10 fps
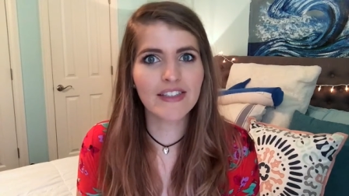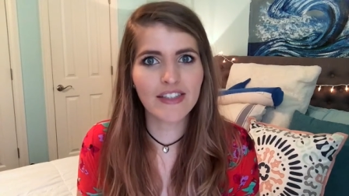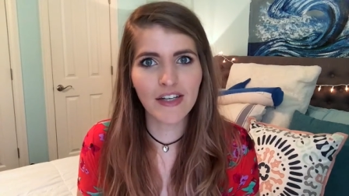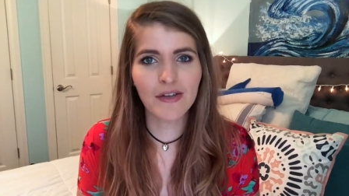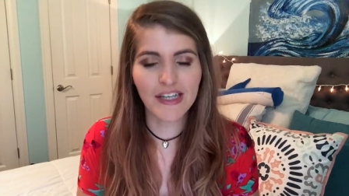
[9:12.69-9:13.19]

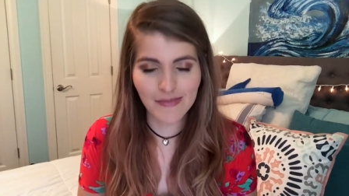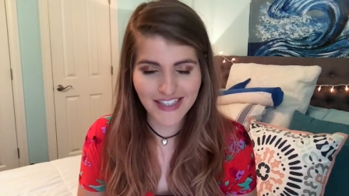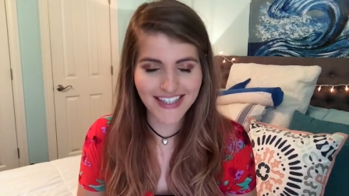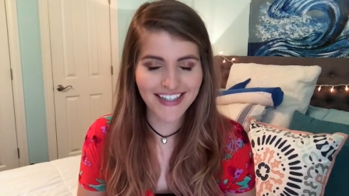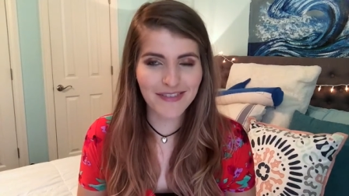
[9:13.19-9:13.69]
so
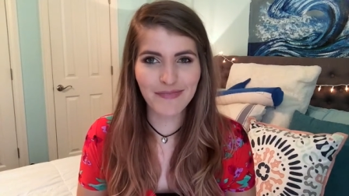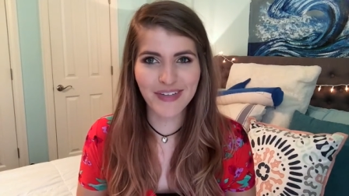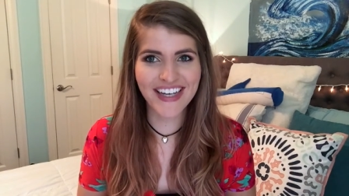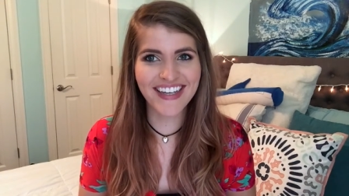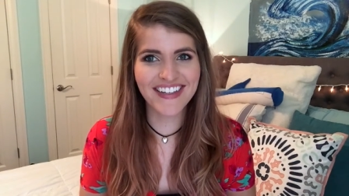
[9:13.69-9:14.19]
gimmicky,
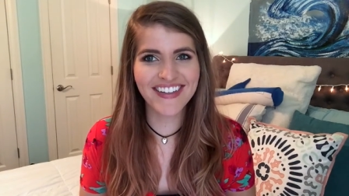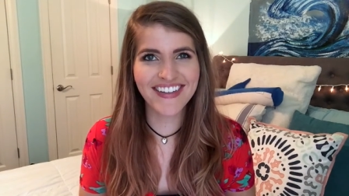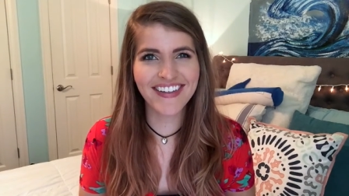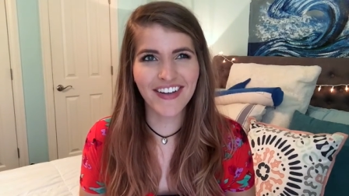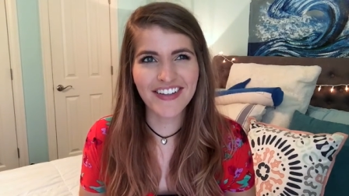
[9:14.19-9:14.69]
but
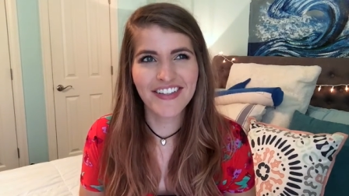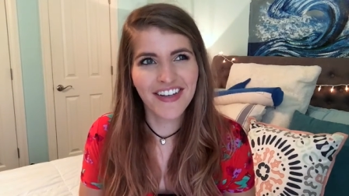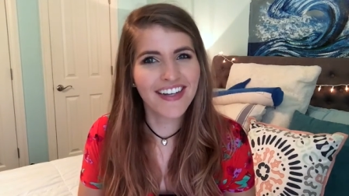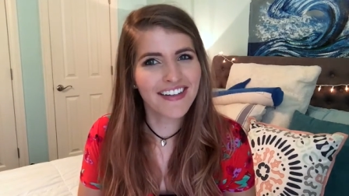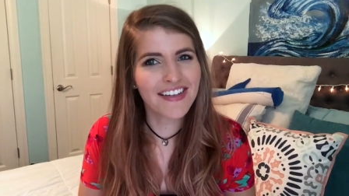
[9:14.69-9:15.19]
also
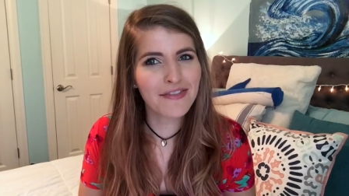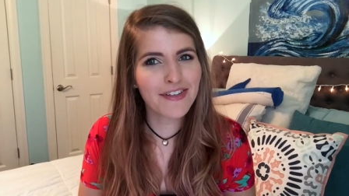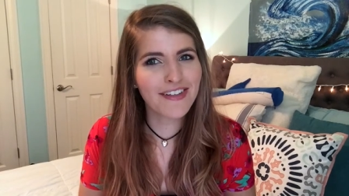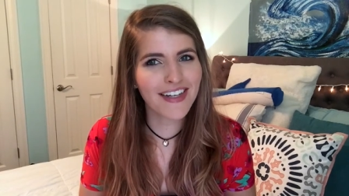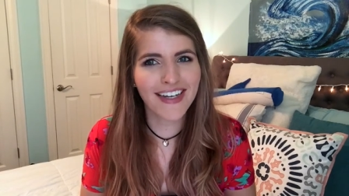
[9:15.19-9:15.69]
kind of
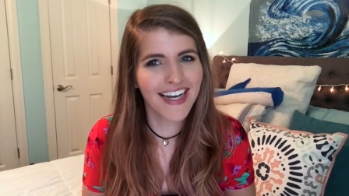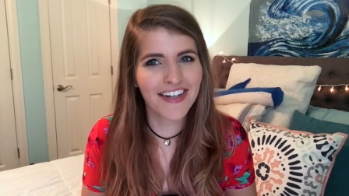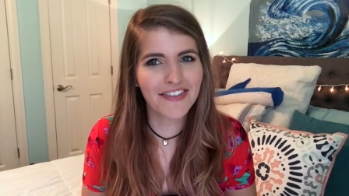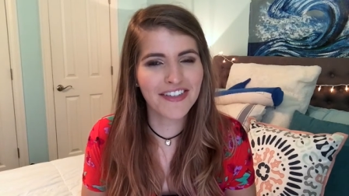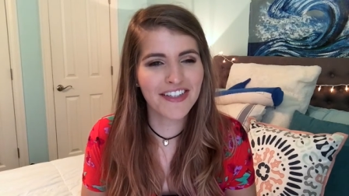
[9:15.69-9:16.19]
clever, I
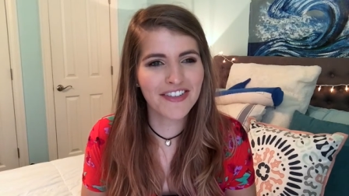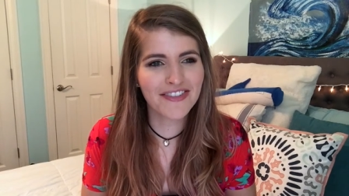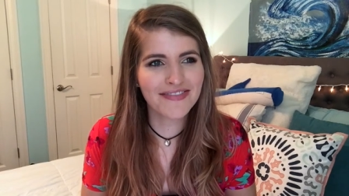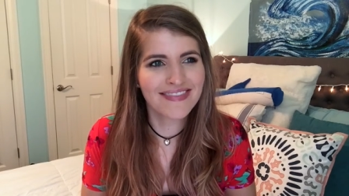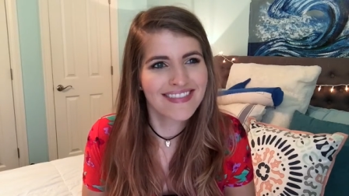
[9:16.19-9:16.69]
don't
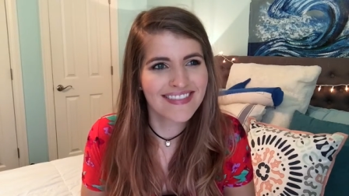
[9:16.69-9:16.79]
know.